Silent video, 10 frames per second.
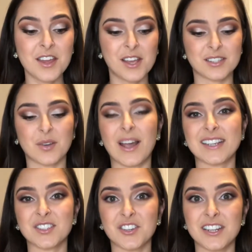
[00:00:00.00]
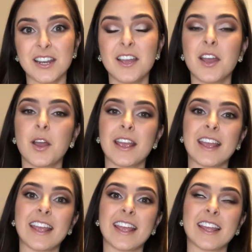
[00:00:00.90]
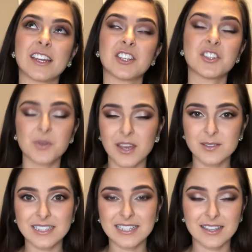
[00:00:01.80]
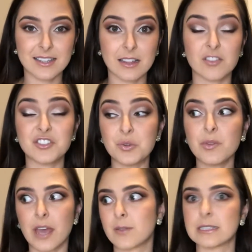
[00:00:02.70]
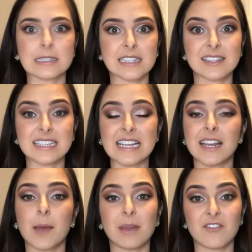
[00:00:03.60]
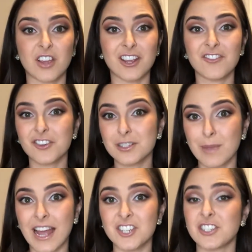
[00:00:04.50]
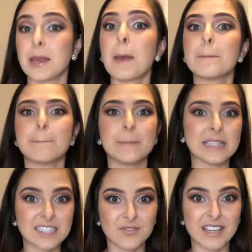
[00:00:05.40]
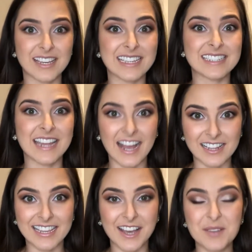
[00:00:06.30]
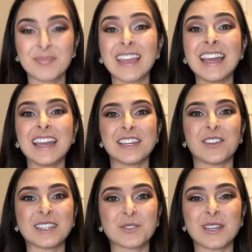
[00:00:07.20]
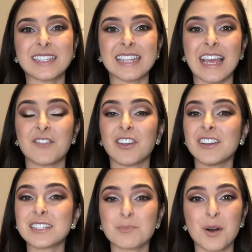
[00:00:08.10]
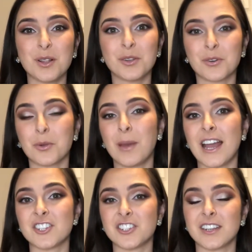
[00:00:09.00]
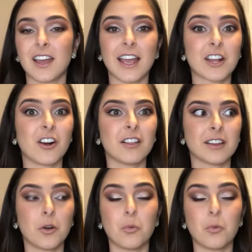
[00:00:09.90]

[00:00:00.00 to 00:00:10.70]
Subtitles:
So I started in 2016 at my very first pageant, Miss Via Italia. Now this was a very small local pageant. I call it a